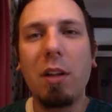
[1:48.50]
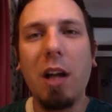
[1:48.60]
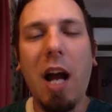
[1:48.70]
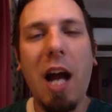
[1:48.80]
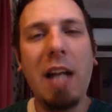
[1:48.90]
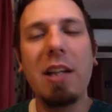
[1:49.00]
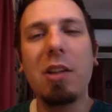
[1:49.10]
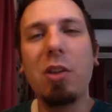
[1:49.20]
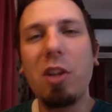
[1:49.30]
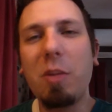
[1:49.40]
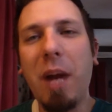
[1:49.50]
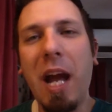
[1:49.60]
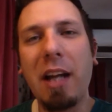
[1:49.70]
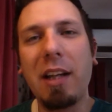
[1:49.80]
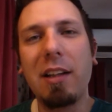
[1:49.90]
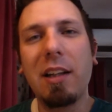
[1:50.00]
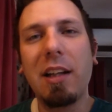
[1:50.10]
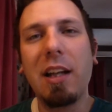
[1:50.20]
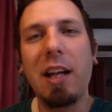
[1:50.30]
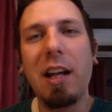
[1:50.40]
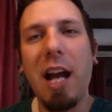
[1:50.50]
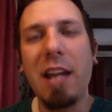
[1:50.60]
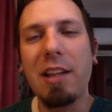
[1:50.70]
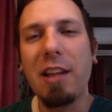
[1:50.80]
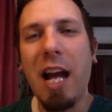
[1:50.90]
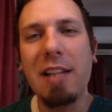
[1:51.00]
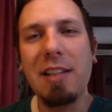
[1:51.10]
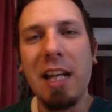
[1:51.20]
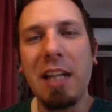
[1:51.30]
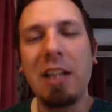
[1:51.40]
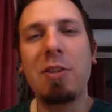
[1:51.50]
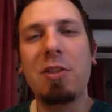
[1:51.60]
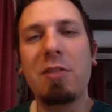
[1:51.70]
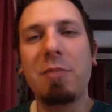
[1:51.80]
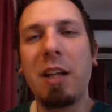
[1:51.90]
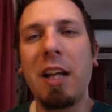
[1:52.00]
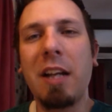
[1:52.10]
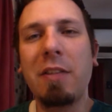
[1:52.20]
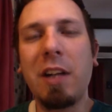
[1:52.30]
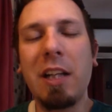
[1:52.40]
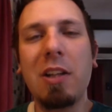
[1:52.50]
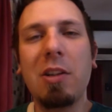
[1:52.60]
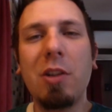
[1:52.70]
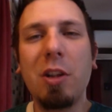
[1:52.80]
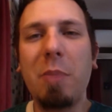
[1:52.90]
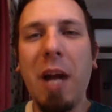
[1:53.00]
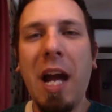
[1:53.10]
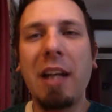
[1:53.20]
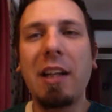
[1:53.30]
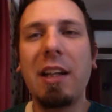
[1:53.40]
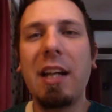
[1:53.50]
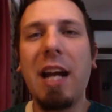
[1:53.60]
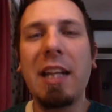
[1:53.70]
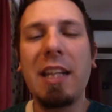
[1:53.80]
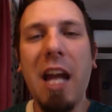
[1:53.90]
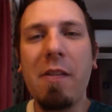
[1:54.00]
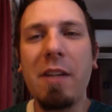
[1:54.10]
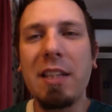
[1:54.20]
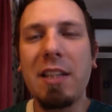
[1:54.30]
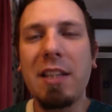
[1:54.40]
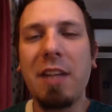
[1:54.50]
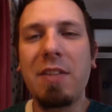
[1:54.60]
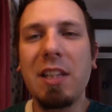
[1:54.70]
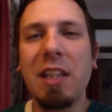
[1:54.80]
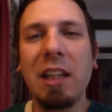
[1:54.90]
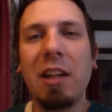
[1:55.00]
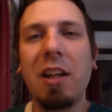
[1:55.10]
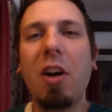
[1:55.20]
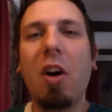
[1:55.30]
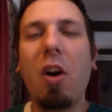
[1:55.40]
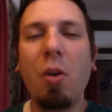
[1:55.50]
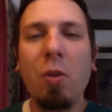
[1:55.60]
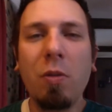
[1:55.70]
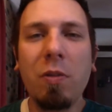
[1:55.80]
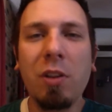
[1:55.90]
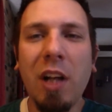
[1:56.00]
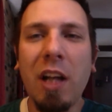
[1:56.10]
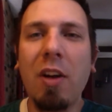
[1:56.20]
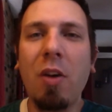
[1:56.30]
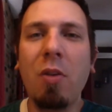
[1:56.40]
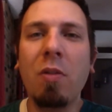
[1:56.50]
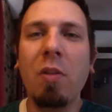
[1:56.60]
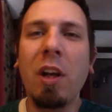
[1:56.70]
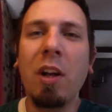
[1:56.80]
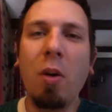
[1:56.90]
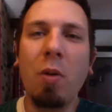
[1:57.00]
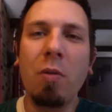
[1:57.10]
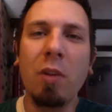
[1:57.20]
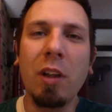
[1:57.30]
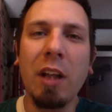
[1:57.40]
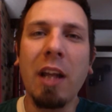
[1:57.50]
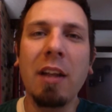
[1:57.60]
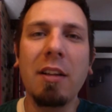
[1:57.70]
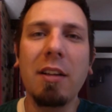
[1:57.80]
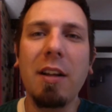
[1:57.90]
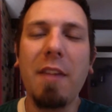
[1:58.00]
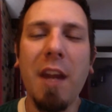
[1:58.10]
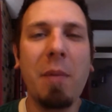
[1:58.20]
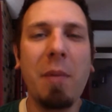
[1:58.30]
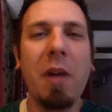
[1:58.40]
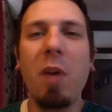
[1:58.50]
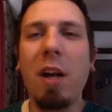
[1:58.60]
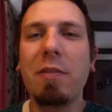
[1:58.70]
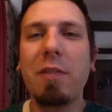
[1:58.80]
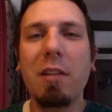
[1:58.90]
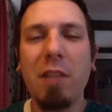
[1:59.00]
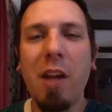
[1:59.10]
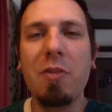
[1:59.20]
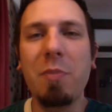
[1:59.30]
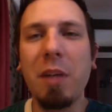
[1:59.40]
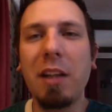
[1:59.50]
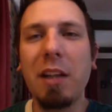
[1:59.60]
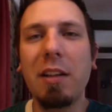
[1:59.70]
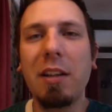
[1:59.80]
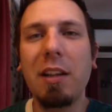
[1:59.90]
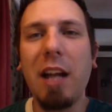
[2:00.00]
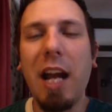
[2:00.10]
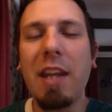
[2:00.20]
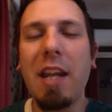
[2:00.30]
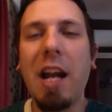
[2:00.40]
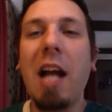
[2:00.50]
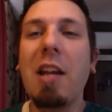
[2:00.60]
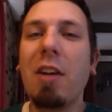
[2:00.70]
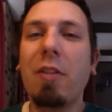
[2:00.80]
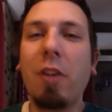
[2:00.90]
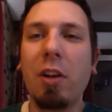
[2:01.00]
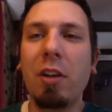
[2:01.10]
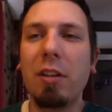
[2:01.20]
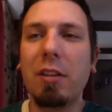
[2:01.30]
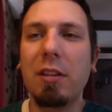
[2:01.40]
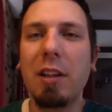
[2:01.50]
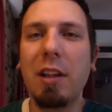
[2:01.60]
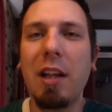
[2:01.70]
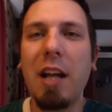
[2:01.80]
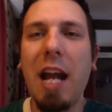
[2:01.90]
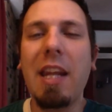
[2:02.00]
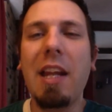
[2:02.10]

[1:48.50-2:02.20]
I need to look back at the last 8 years of my life. I need to look back at the evidence that I've seen over and over and over again that my wife loves me and that I love her. And